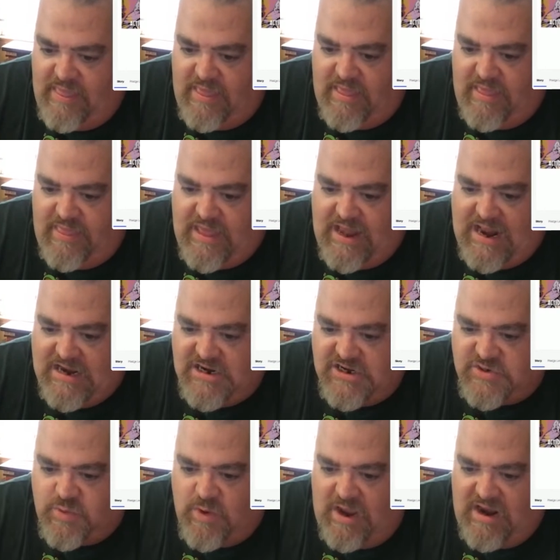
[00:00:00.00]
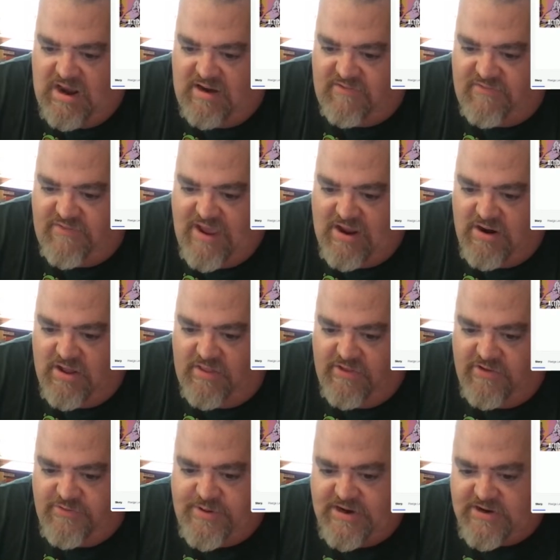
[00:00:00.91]
Then I just went and found all
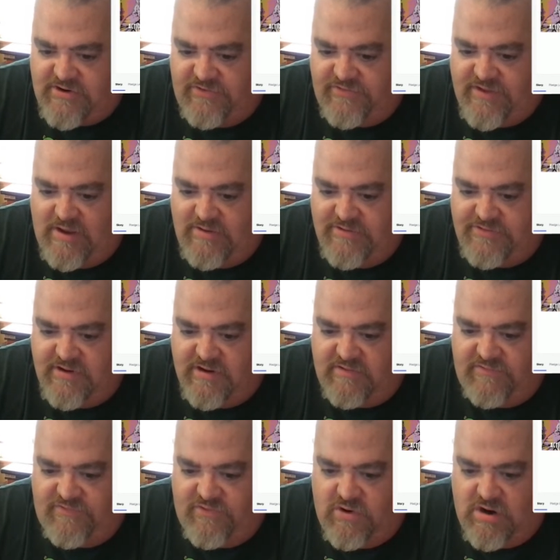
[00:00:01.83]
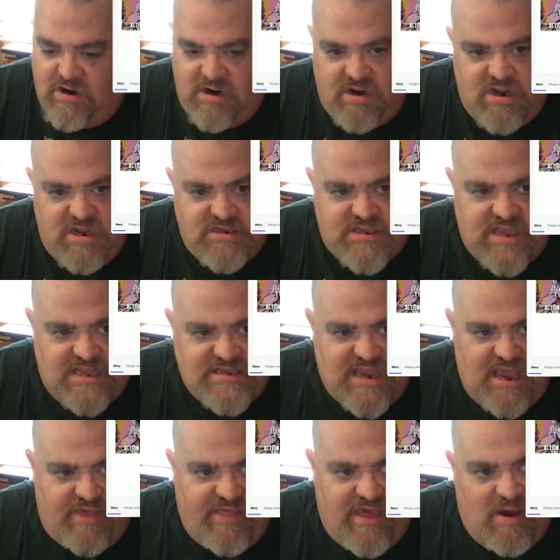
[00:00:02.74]
those pictures I was looking for, because that's
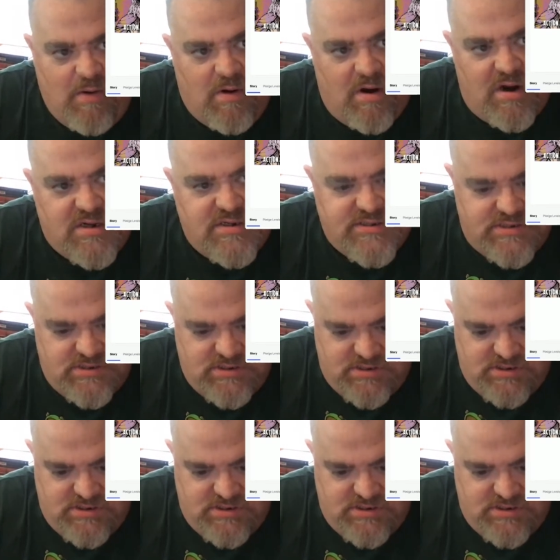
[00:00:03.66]
how that works.